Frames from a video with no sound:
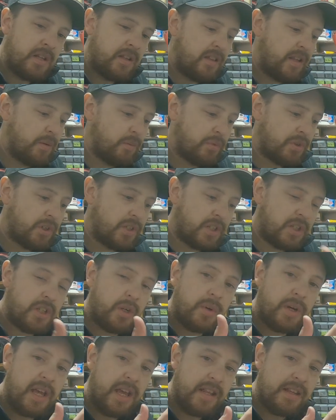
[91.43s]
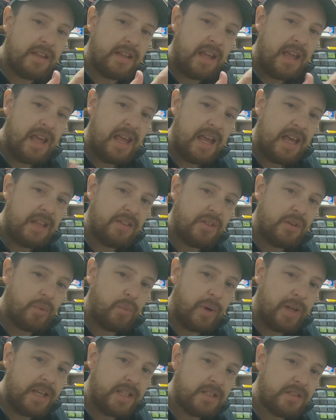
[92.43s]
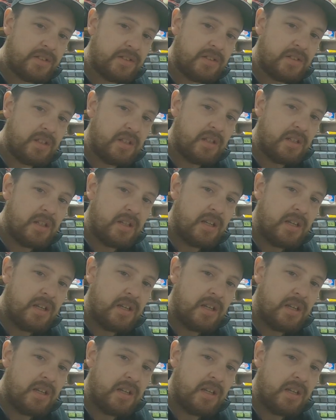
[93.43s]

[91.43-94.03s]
Then we're going to go ahead and add the weights,